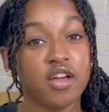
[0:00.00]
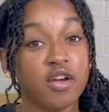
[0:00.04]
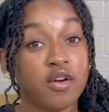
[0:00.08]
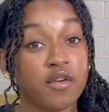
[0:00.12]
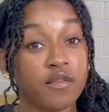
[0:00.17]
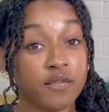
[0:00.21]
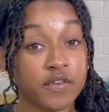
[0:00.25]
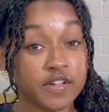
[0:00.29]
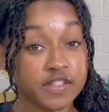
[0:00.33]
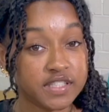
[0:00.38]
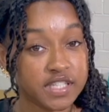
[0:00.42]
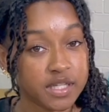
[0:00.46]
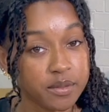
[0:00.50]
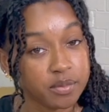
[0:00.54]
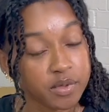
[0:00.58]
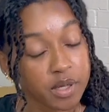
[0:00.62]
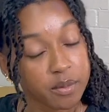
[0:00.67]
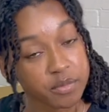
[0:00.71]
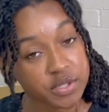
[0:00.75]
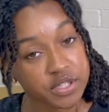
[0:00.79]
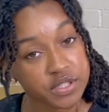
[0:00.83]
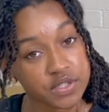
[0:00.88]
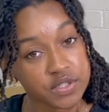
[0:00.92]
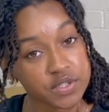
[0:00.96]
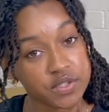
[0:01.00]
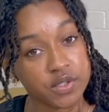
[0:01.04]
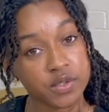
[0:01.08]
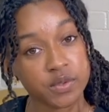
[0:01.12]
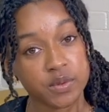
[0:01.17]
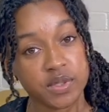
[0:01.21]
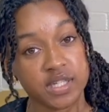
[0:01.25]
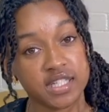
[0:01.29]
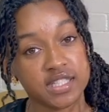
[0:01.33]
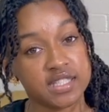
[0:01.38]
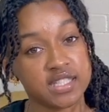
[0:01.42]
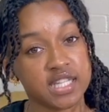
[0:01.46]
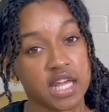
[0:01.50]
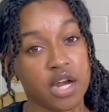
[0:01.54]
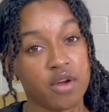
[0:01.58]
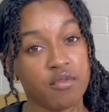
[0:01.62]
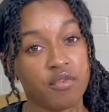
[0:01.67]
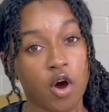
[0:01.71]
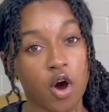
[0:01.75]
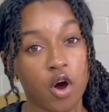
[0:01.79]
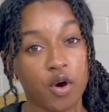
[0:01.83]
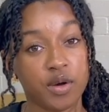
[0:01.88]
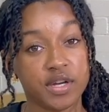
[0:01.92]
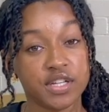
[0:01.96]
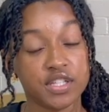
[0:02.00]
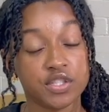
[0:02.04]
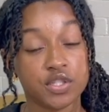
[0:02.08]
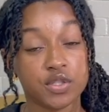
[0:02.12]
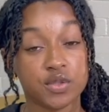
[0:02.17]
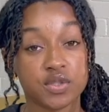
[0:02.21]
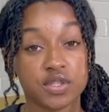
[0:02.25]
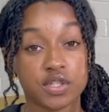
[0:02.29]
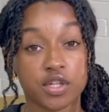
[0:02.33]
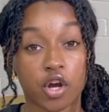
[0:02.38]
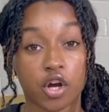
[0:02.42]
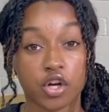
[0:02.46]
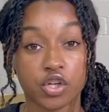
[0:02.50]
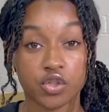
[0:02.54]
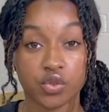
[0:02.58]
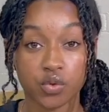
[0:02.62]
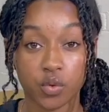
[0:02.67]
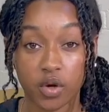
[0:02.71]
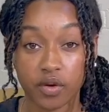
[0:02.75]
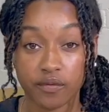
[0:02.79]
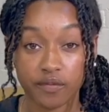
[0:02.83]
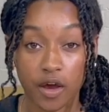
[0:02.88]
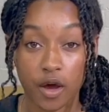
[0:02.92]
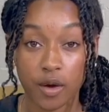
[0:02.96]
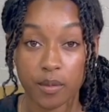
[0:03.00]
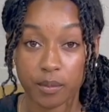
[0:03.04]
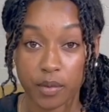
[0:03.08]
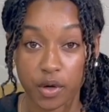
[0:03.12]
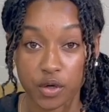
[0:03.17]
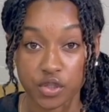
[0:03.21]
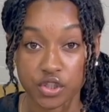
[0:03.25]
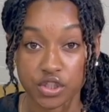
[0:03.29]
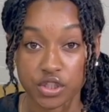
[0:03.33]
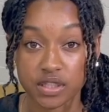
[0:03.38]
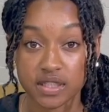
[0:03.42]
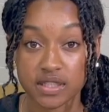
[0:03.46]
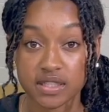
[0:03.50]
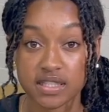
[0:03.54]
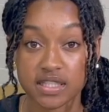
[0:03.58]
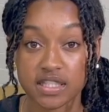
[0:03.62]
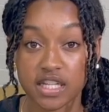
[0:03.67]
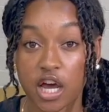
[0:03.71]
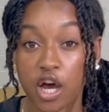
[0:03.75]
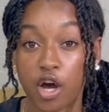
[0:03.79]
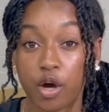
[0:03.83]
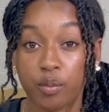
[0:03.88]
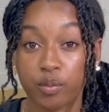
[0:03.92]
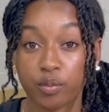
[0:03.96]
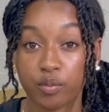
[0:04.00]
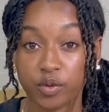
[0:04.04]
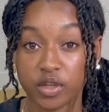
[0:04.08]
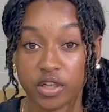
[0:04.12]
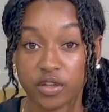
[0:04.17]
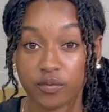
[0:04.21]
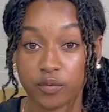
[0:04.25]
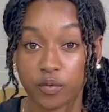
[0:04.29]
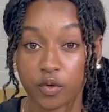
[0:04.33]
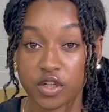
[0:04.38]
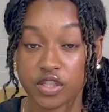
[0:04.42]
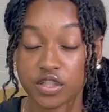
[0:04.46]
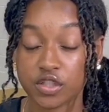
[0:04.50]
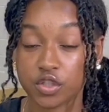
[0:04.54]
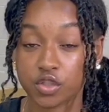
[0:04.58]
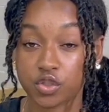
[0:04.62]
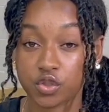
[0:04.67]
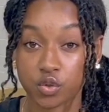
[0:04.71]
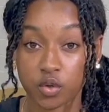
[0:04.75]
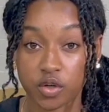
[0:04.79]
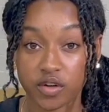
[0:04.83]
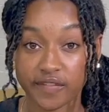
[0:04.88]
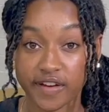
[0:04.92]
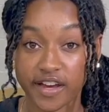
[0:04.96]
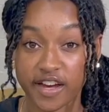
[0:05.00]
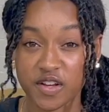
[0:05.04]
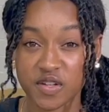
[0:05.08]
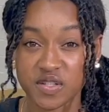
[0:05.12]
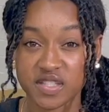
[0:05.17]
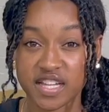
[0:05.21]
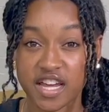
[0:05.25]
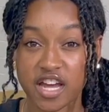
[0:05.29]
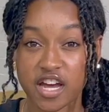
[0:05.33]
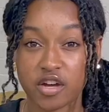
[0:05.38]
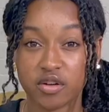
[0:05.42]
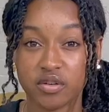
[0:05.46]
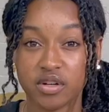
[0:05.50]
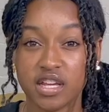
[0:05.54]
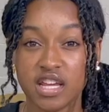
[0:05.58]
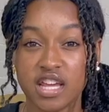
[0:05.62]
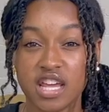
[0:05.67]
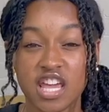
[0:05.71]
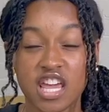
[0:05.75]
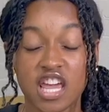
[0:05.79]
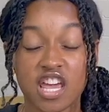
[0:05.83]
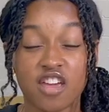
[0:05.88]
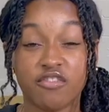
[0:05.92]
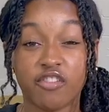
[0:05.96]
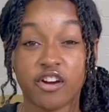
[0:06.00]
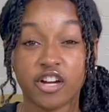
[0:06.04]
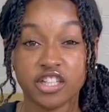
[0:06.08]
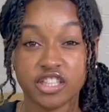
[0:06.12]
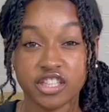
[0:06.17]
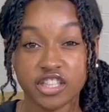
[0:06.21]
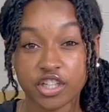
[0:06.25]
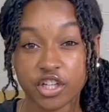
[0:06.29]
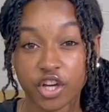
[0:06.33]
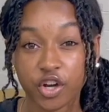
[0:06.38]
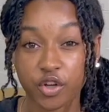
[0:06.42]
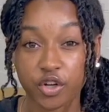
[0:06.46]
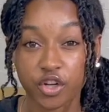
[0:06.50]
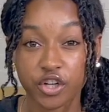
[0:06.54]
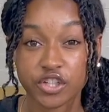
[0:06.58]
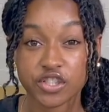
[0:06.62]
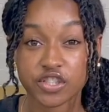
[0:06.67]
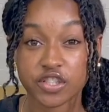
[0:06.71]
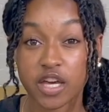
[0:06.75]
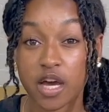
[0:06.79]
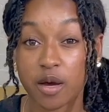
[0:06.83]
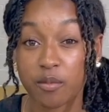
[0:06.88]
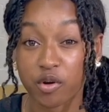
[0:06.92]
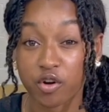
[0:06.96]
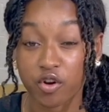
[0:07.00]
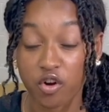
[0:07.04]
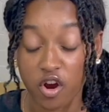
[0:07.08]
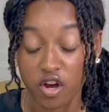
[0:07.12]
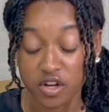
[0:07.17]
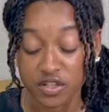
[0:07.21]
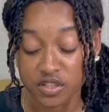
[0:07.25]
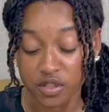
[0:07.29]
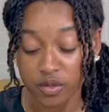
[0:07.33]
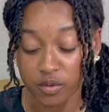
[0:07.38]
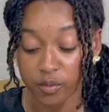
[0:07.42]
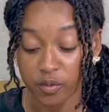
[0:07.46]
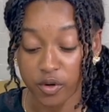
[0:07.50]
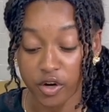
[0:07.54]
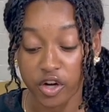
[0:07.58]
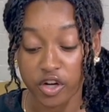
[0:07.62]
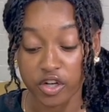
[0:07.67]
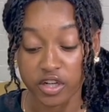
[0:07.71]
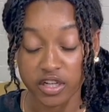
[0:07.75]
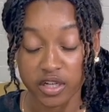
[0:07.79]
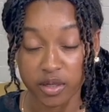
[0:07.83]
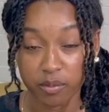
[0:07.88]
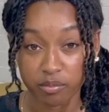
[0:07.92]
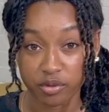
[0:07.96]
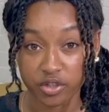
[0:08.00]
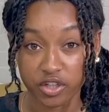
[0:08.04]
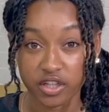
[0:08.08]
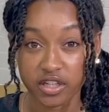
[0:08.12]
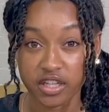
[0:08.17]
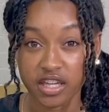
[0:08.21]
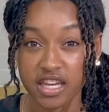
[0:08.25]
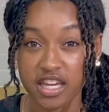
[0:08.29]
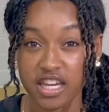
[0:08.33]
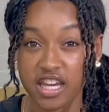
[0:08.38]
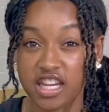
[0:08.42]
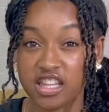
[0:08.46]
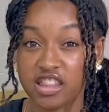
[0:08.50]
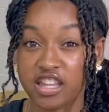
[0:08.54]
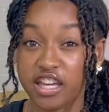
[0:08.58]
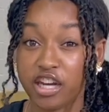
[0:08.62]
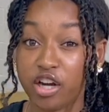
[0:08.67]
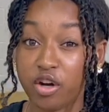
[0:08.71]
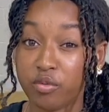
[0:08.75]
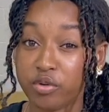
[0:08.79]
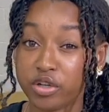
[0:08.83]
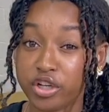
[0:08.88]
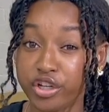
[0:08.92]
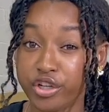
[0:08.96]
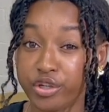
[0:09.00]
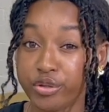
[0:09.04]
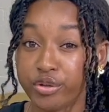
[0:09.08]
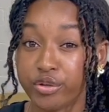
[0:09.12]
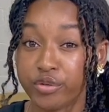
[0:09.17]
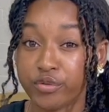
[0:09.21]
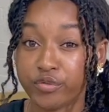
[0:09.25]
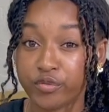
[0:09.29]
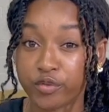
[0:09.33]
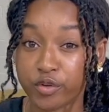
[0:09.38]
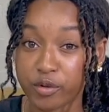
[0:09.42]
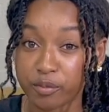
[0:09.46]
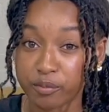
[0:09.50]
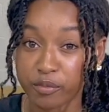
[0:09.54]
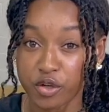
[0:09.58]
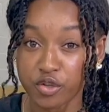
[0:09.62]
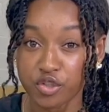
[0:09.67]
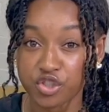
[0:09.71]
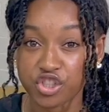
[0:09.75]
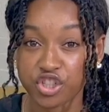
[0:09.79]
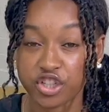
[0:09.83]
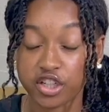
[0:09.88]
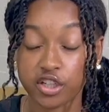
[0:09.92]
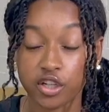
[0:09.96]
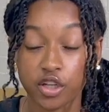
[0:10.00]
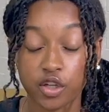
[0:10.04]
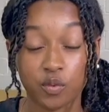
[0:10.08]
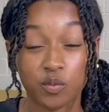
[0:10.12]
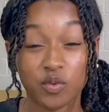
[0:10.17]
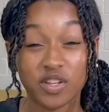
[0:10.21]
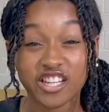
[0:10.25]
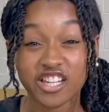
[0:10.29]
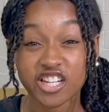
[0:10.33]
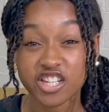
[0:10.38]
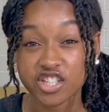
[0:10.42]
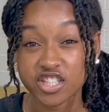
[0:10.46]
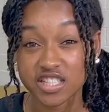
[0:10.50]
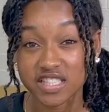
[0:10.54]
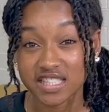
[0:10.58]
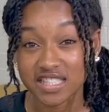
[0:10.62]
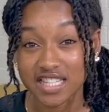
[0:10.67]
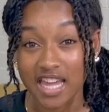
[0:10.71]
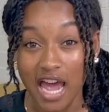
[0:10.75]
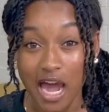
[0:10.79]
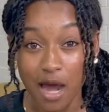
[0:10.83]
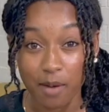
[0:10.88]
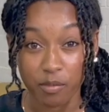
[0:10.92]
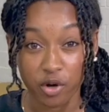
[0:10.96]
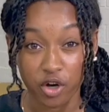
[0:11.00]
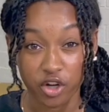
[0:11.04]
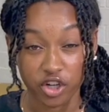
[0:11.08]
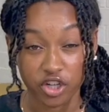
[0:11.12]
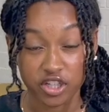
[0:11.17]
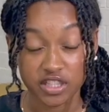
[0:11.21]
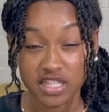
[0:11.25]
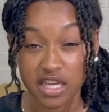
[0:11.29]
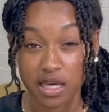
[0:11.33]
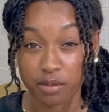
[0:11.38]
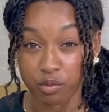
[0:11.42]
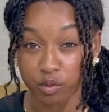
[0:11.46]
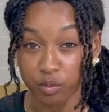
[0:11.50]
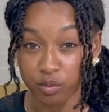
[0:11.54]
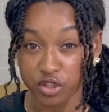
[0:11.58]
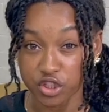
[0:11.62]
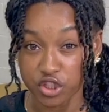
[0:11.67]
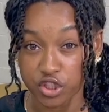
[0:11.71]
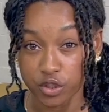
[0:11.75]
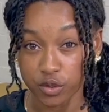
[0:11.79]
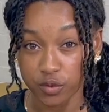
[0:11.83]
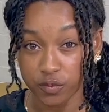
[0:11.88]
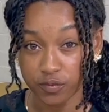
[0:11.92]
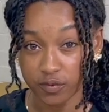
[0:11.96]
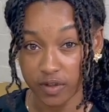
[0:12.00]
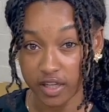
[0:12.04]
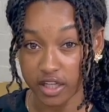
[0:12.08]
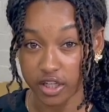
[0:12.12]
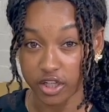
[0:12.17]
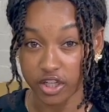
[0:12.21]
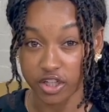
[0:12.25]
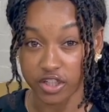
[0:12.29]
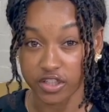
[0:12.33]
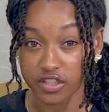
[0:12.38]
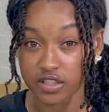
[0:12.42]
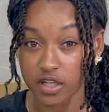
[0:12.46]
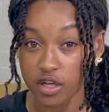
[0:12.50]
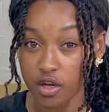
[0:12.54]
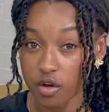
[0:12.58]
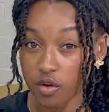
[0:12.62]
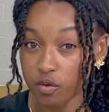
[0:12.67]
For tip number 2, instead of always using our short vowel motions to help reinforce the short vowel sound, if our decoders come across a word in a book and they don't want to do the full motion, we can just tap on our table with 2 fingers.